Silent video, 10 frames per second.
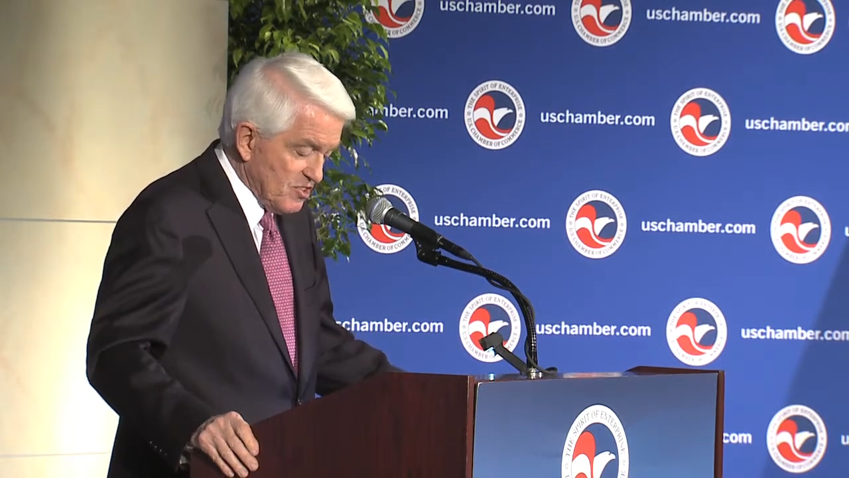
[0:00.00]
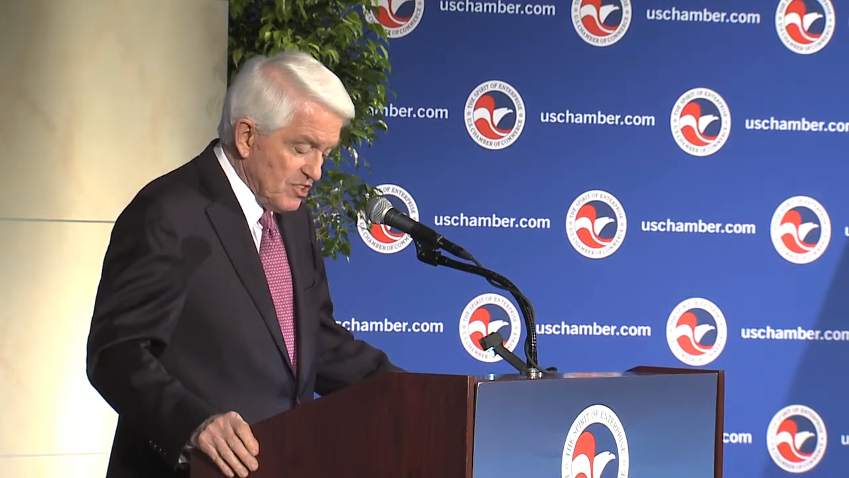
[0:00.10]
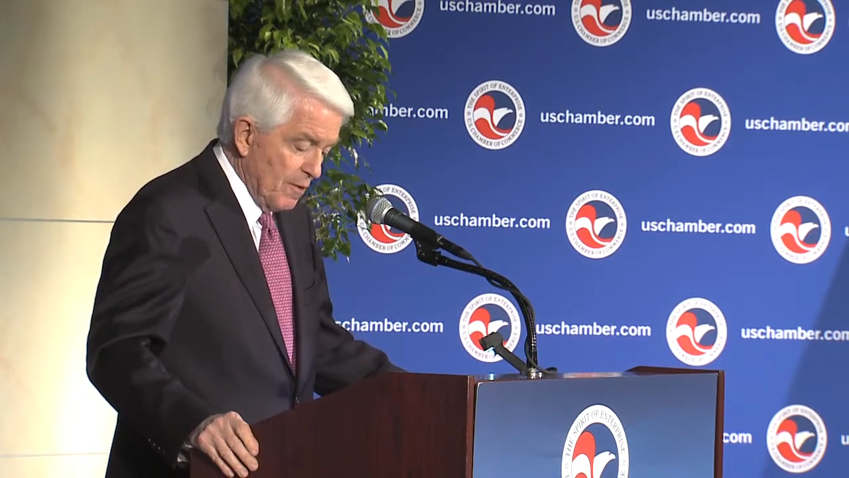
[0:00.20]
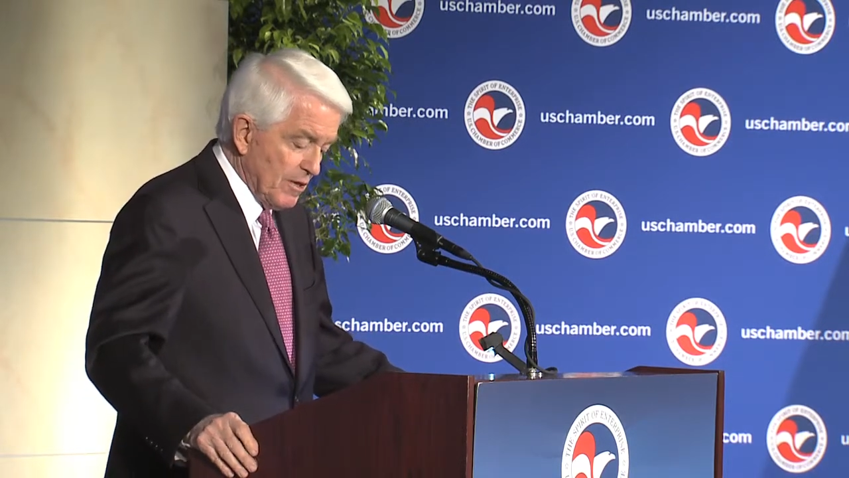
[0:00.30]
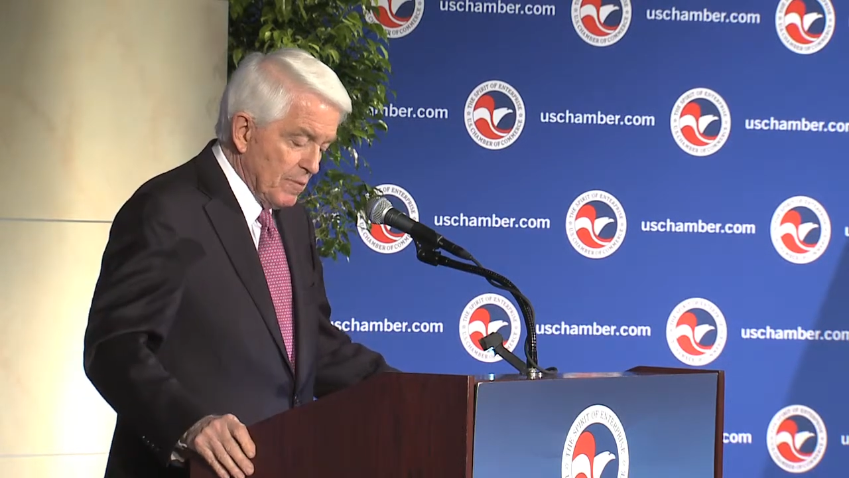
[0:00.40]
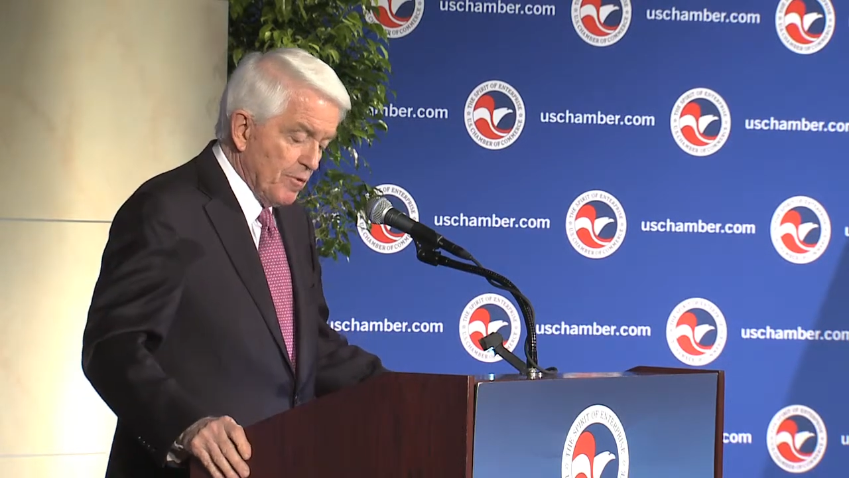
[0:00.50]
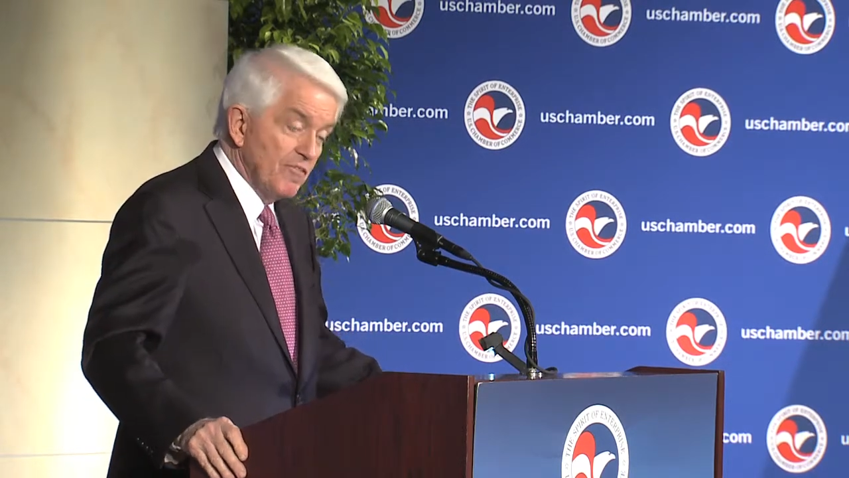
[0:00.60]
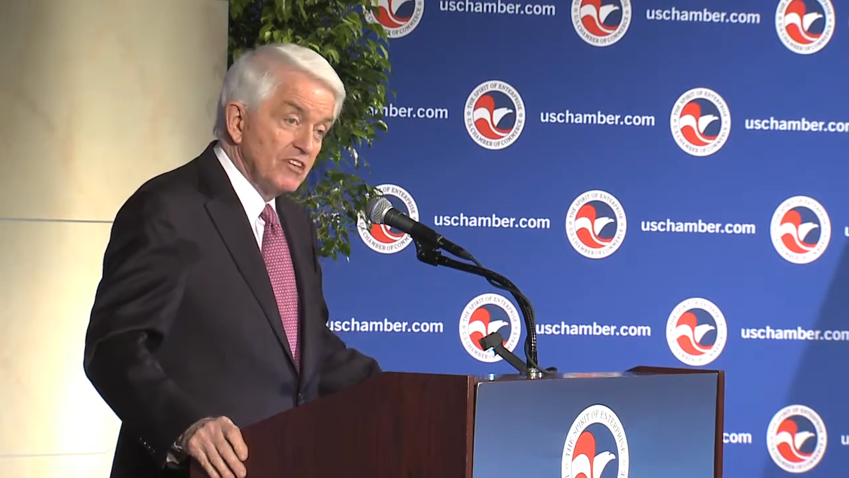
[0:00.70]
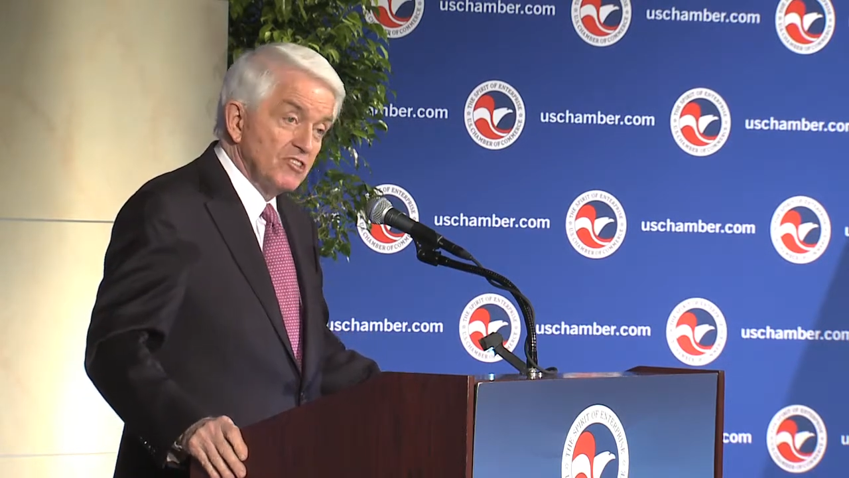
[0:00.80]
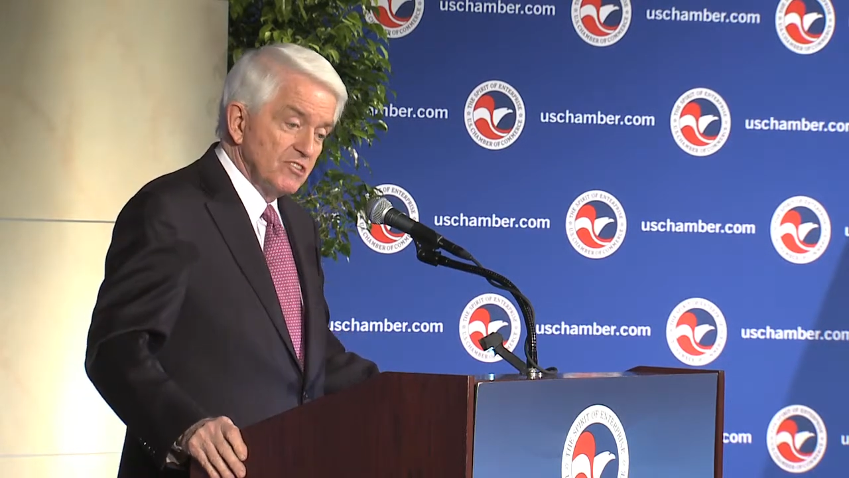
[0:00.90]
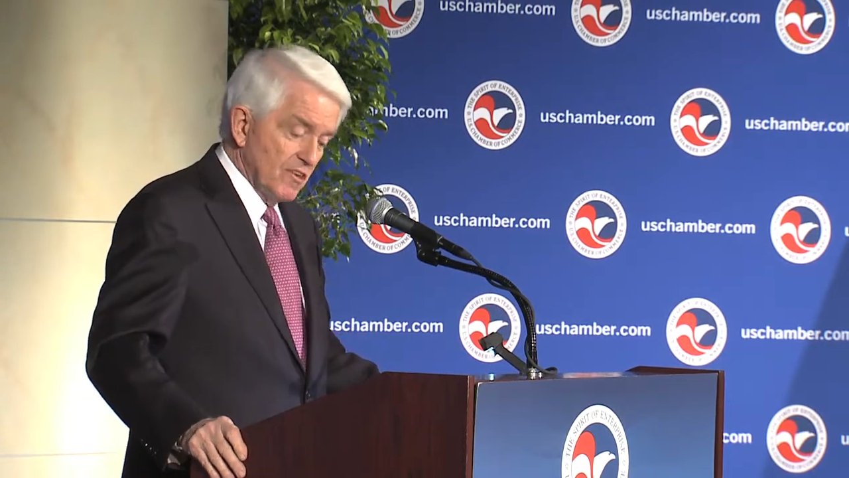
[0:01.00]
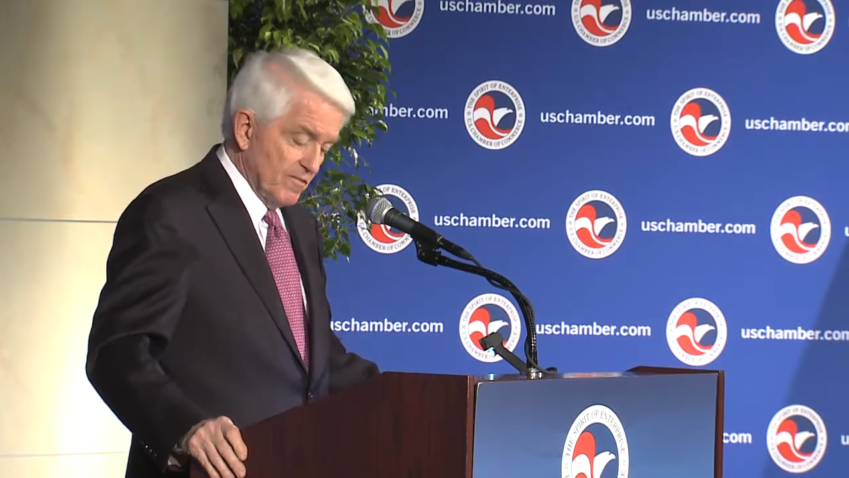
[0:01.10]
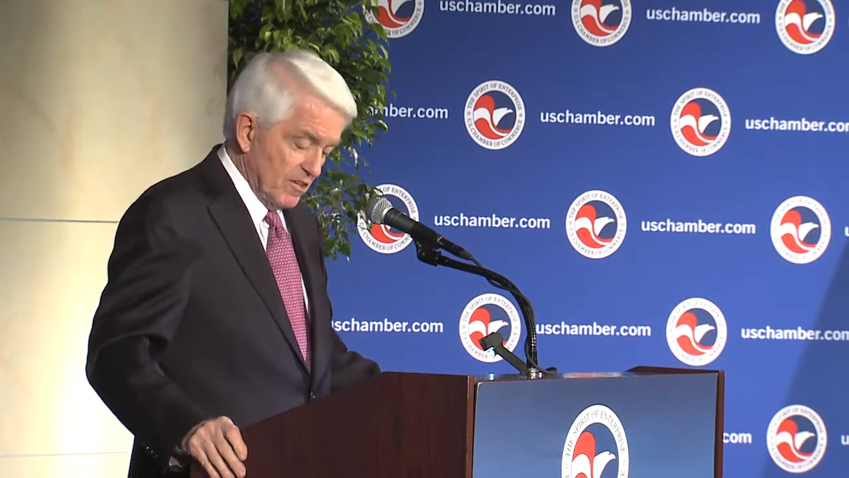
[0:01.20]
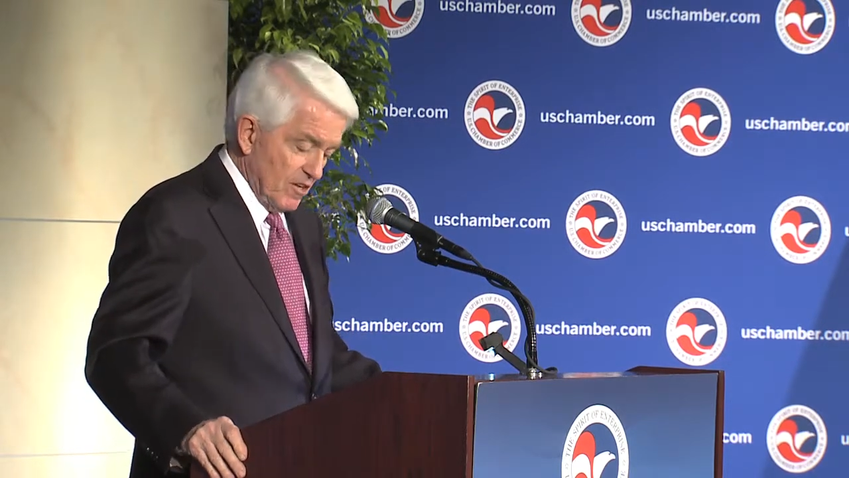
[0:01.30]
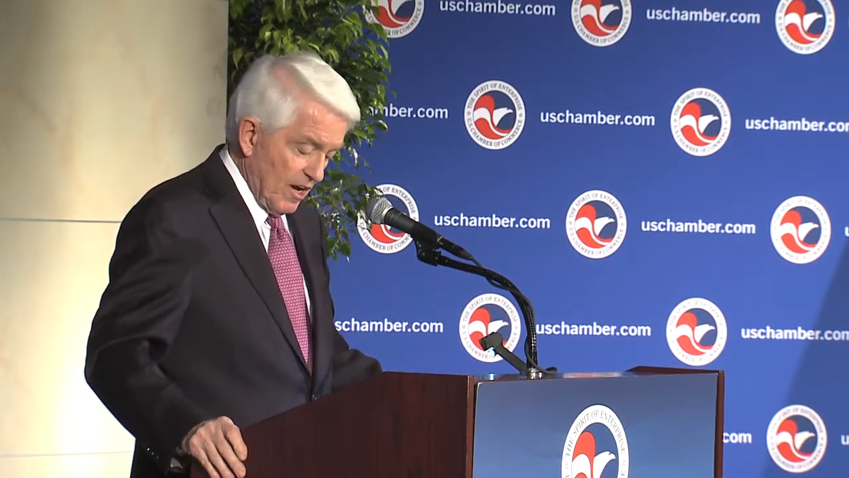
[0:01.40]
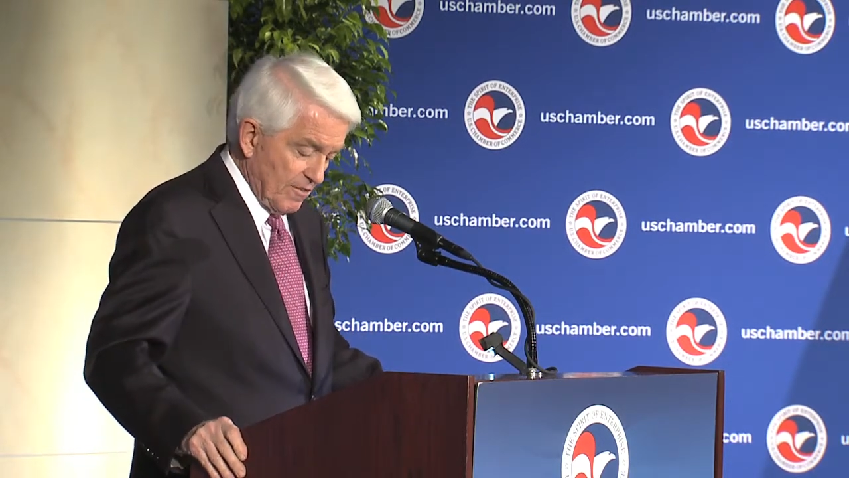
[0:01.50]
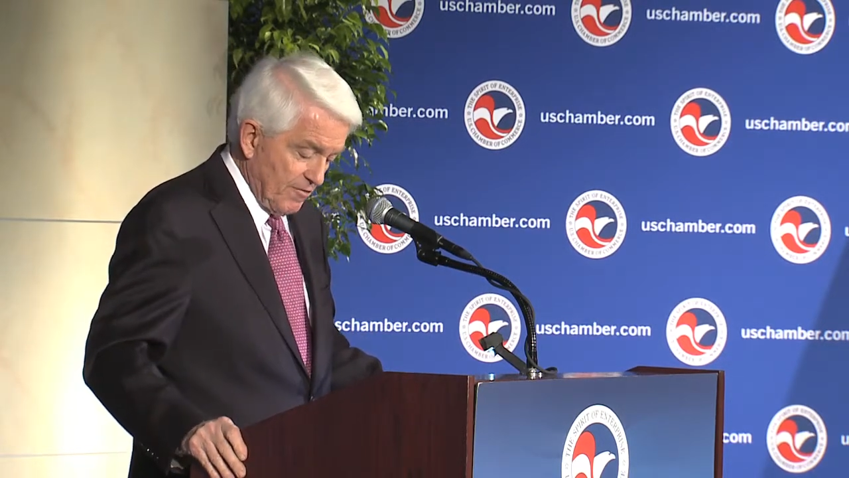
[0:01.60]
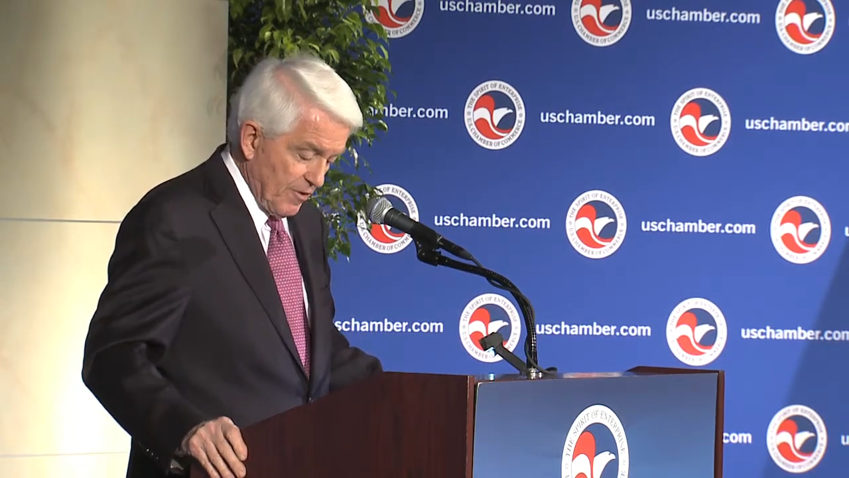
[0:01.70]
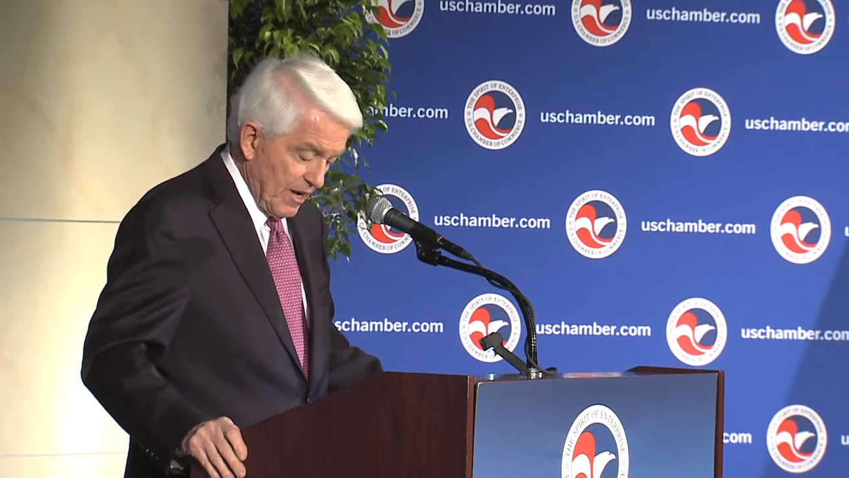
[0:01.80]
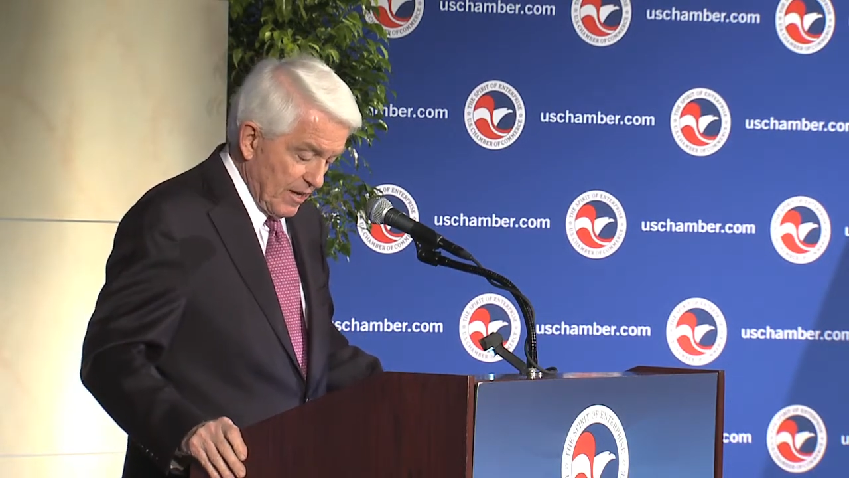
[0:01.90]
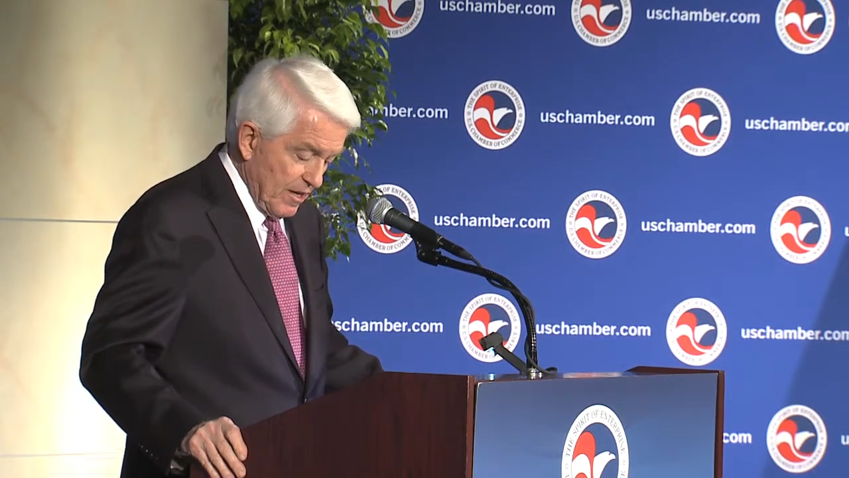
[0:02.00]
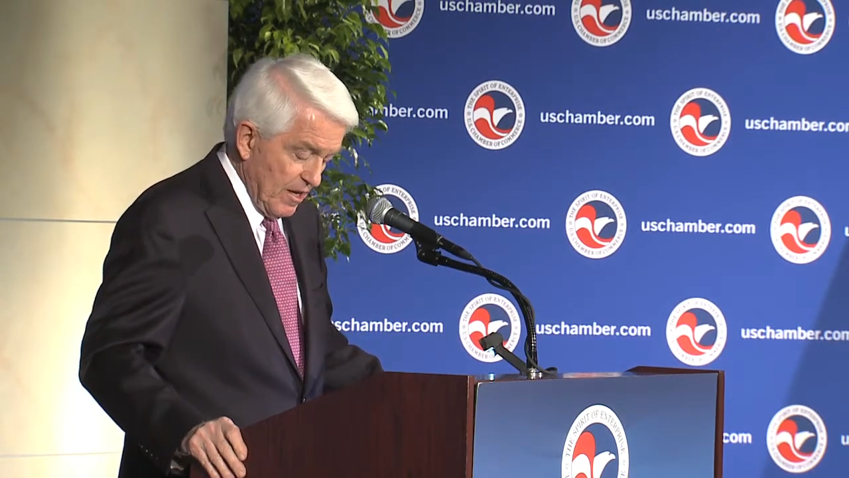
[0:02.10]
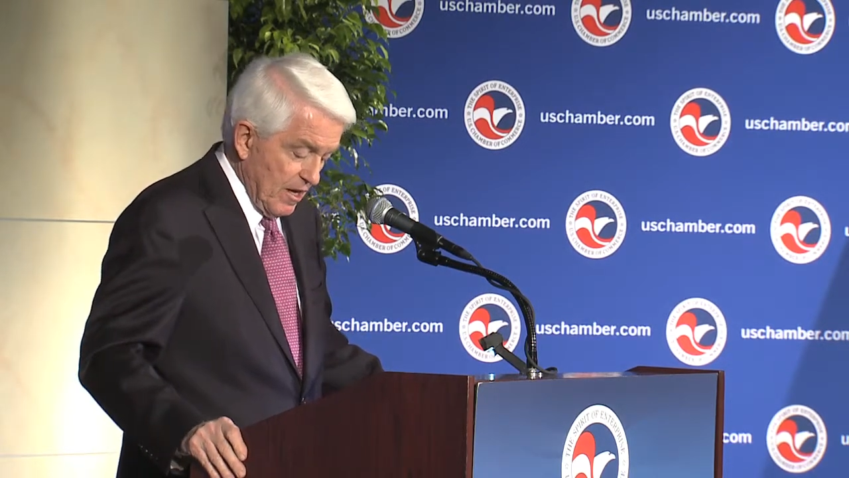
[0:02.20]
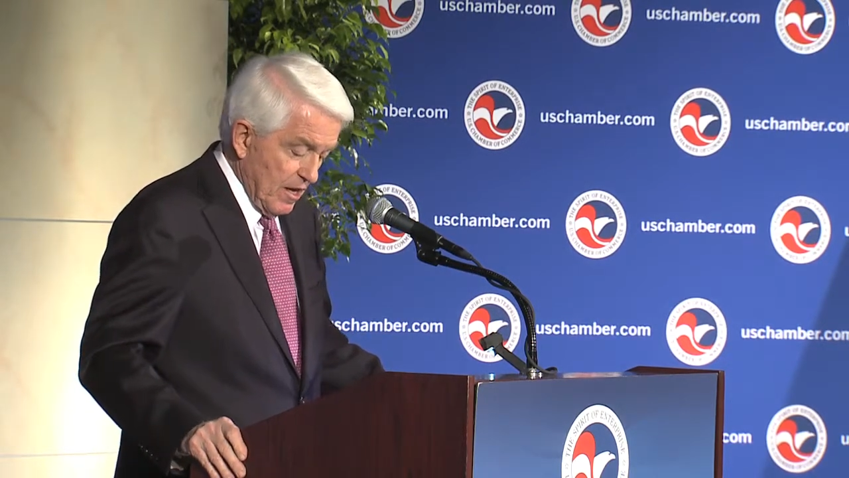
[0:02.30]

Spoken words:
some of the provisions of the Dodd-Frank